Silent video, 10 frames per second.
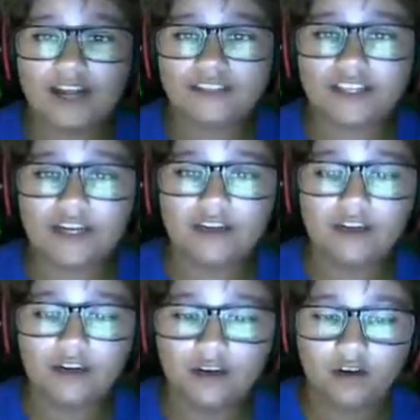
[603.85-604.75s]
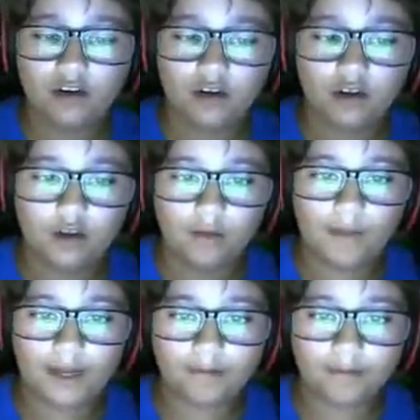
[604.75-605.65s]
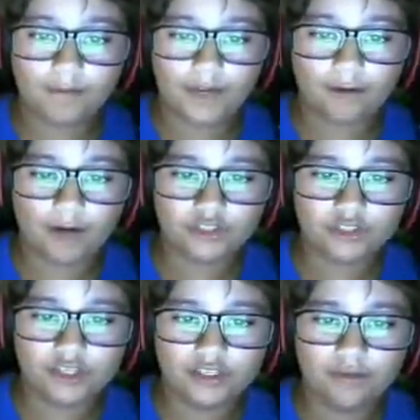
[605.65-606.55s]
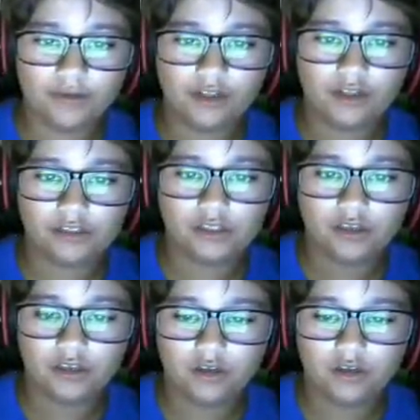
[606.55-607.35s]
I did it! My, my gracious, I didn't realize.